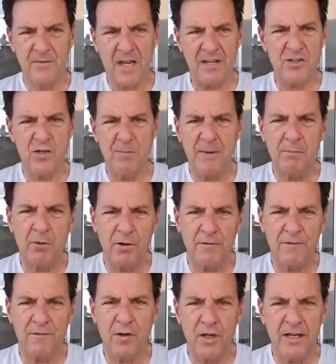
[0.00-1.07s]
And two people are
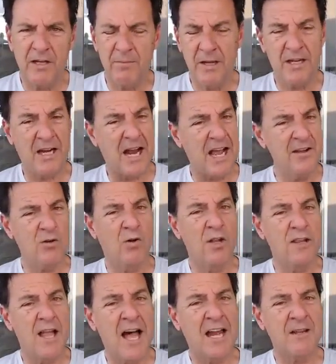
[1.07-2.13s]
fully committed. I know a
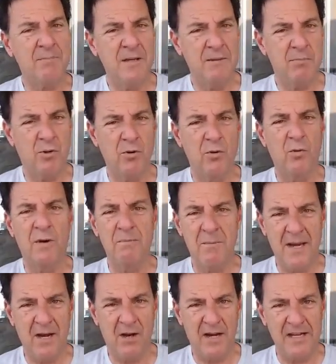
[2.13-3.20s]
lot of people who were
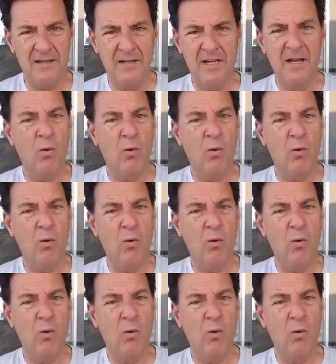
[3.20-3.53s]
married.